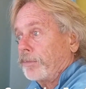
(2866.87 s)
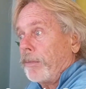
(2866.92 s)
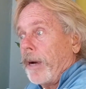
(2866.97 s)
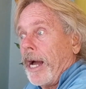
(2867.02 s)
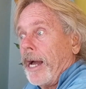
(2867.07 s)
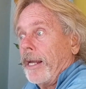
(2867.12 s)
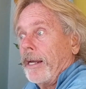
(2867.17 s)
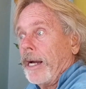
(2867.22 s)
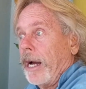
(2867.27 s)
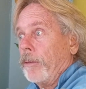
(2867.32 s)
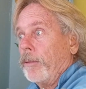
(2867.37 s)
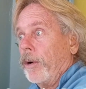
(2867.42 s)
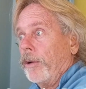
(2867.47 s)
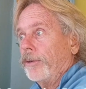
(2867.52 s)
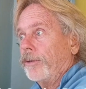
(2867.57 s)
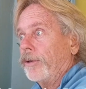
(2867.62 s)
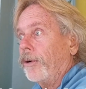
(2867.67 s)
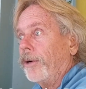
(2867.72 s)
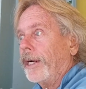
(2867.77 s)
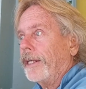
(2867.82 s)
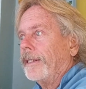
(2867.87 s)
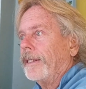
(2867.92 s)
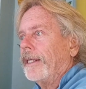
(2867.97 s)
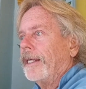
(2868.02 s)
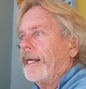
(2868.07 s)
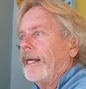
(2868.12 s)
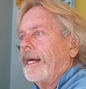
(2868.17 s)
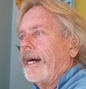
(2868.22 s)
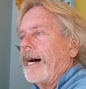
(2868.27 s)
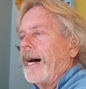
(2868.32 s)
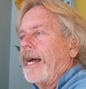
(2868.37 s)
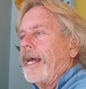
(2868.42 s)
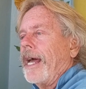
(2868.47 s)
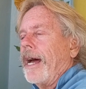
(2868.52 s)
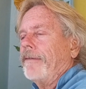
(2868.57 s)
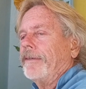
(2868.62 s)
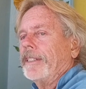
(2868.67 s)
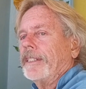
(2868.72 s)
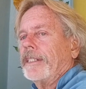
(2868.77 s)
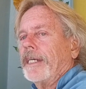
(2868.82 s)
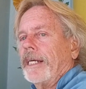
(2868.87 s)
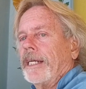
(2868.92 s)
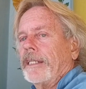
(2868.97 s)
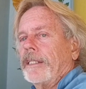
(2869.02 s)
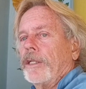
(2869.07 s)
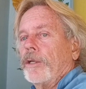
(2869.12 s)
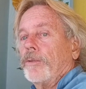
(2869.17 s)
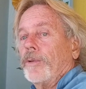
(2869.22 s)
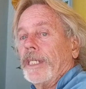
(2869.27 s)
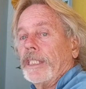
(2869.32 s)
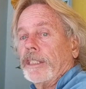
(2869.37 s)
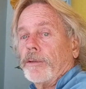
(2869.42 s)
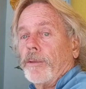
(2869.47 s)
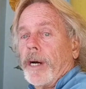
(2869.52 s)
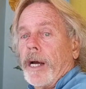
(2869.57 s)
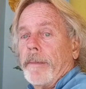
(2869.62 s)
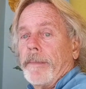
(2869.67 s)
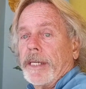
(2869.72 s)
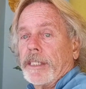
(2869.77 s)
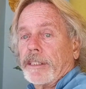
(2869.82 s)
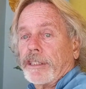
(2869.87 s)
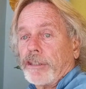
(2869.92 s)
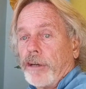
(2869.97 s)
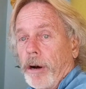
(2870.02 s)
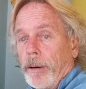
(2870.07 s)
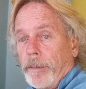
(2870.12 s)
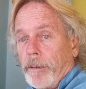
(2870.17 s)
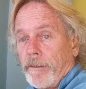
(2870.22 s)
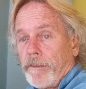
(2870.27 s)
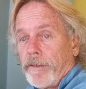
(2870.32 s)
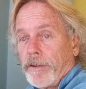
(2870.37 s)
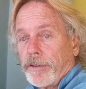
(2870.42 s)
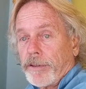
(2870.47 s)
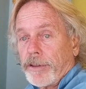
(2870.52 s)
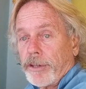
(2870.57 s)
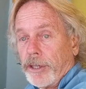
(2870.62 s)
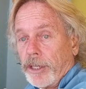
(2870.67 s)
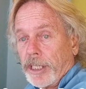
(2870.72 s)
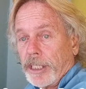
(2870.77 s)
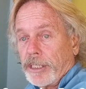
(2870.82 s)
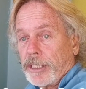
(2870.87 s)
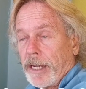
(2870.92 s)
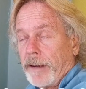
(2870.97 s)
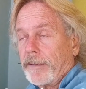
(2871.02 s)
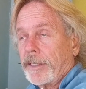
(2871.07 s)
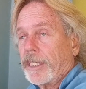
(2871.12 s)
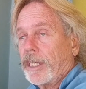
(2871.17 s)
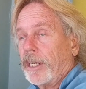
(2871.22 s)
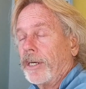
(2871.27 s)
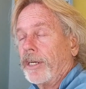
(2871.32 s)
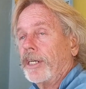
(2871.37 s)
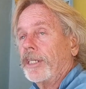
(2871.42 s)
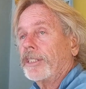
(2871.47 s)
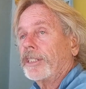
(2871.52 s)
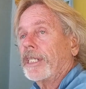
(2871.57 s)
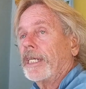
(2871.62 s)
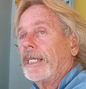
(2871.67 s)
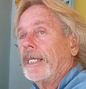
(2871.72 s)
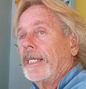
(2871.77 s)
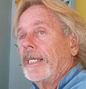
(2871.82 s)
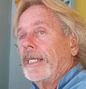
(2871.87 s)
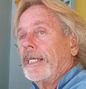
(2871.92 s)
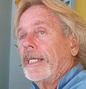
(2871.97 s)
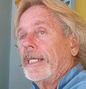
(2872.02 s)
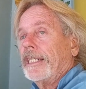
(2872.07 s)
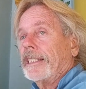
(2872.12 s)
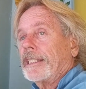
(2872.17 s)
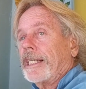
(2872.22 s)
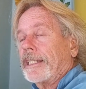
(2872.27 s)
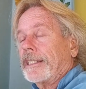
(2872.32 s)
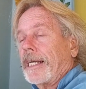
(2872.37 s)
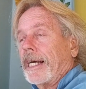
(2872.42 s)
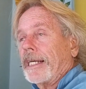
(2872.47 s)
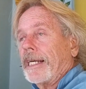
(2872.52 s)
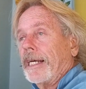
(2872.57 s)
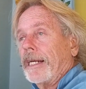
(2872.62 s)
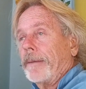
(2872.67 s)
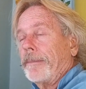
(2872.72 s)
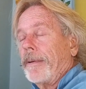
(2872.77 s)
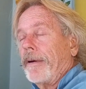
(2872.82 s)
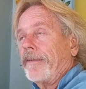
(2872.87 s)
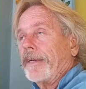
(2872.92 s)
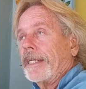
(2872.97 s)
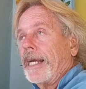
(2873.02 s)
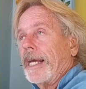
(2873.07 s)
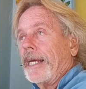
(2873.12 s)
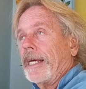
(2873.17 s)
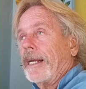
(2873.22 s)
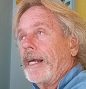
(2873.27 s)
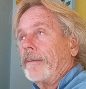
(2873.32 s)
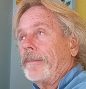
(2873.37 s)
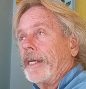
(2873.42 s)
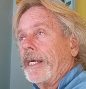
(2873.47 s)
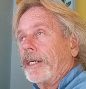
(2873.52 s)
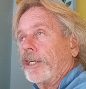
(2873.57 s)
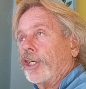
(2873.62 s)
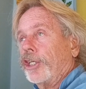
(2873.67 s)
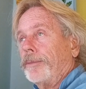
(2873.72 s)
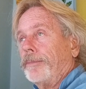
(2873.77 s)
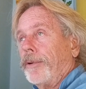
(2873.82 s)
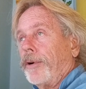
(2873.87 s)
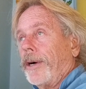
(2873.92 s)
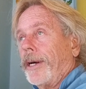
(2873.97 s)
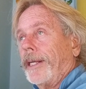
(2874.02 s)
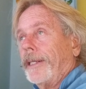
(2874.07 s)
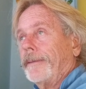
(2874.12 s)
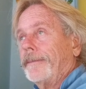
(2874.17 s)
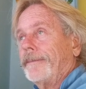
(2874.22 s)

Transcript: I won't do it. I haven't done it. The reason why I've been sober for 37 years is because I get up every day and I be a good boy.